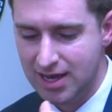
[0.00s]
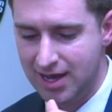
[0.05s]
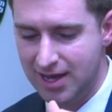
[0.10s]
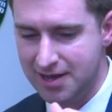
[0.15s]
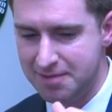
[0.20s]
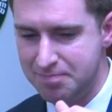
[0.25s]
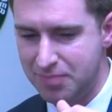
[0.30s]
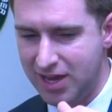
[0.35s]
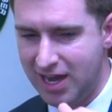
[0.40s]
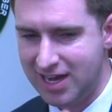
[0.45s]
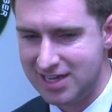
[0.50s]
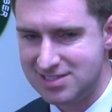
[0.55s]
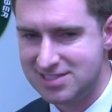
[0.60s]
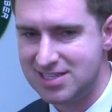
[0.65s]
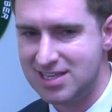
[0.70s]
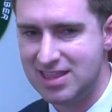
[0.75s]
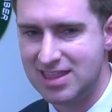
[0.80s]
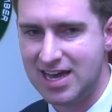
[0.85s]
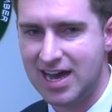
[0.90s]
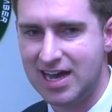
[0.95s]
I
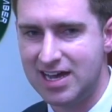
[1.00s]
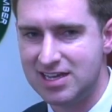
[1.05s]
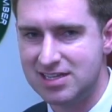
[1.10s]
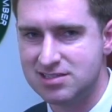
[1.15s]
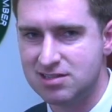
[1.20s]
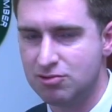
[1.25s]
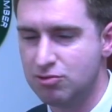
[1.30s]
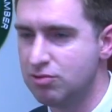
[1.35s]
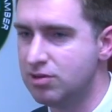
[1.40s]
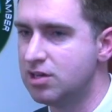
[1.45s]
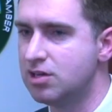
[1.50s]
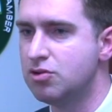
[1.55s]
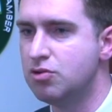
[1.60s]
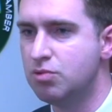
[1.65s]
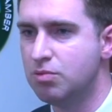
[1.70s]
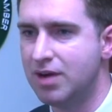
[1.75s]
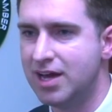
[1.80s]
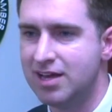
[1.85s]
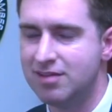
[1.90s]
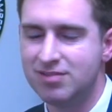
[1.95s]
see that as a
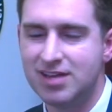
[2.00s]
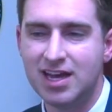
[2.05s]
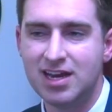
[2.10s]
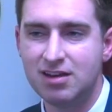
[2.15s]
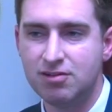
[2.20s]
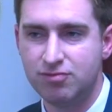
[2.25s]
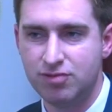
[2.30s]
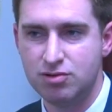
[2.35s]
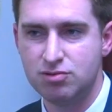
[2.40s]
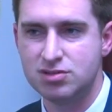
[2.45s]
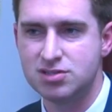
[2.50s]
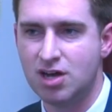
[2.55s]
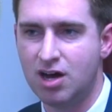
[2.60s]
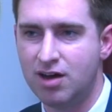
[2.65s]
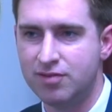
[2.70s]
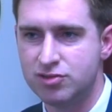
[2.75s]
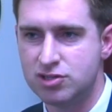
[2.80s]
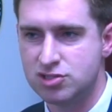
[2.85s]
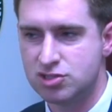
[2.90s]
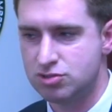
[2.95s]
critical way of getting folks
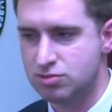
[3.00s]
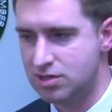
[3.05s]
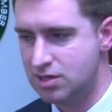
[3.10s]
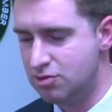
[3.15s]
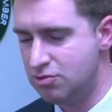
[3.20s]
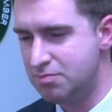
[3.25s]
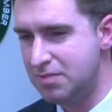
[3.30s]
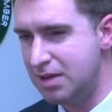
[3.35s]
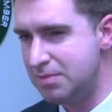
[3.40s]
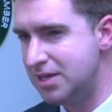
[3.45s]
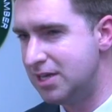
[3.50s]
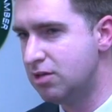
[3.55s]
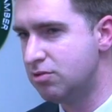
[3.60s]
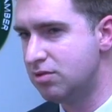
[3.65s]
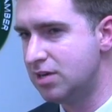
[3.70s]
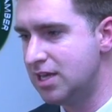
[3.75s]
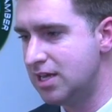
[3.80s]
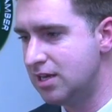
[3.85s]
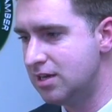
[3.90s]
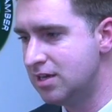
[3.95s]
off the street who maybe
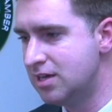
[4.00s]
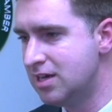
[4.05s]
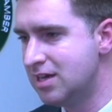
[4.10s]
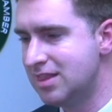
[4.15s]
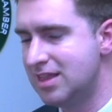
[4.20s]
don't need